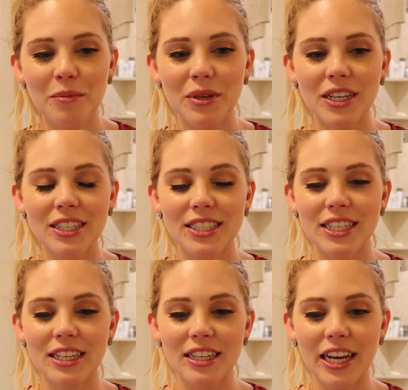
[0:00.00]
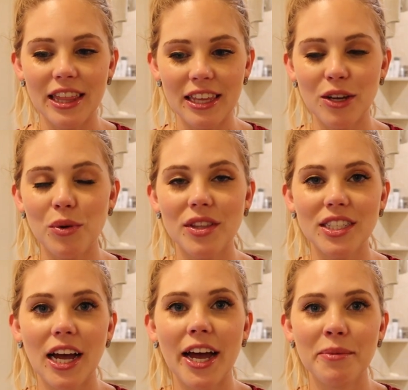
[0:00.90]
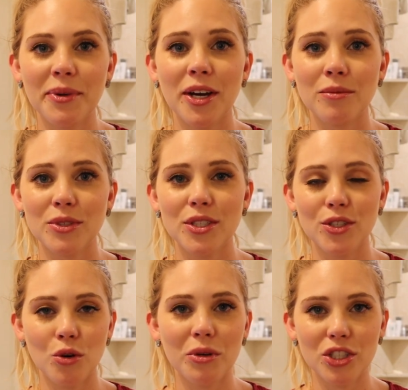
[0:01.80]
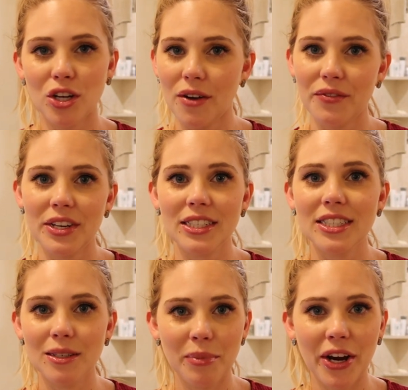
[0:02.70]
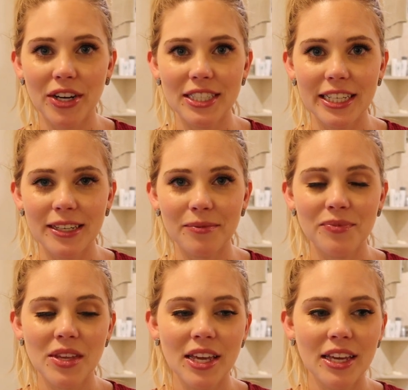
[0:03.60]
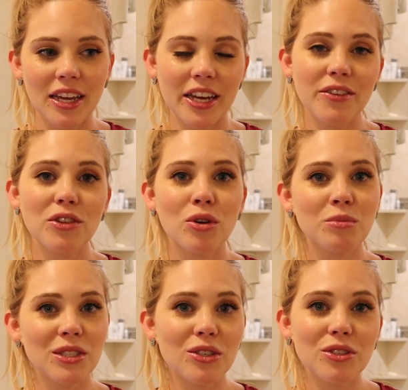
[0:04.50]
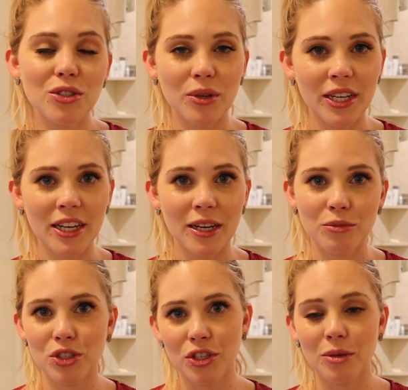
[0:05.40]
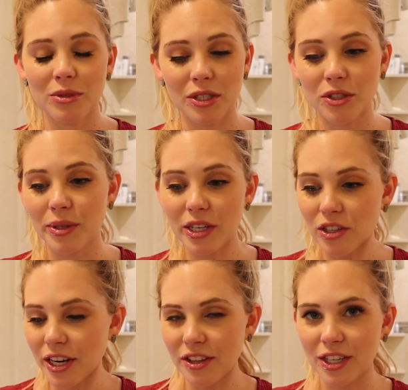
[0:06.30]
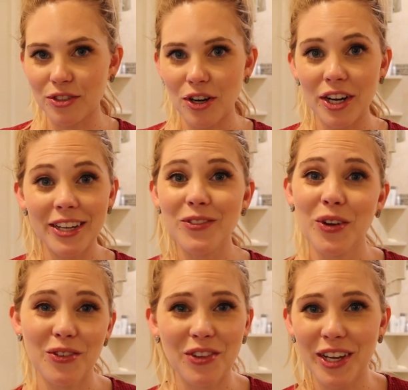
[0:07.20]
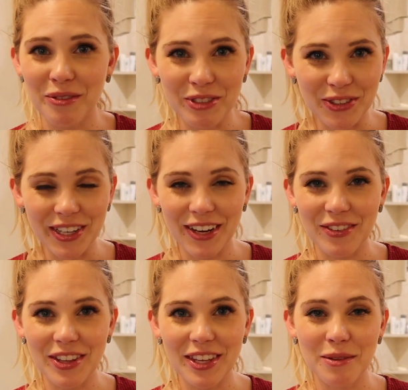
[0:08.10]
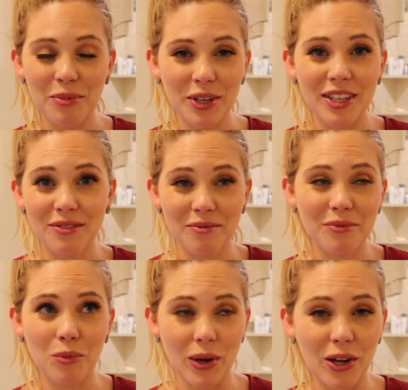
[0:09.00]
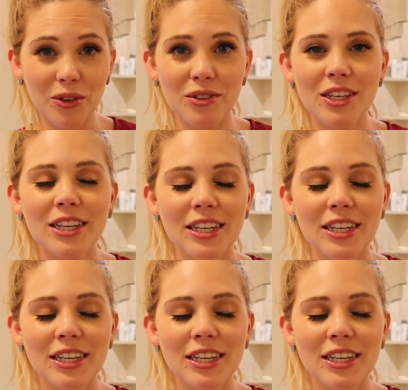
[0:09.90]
because I think with time comes so much confidence in parenting. And even though I'm still doing, I'm sure I'm still doing a lot of things wrong, even though I feel like I'm doing everything pretty well,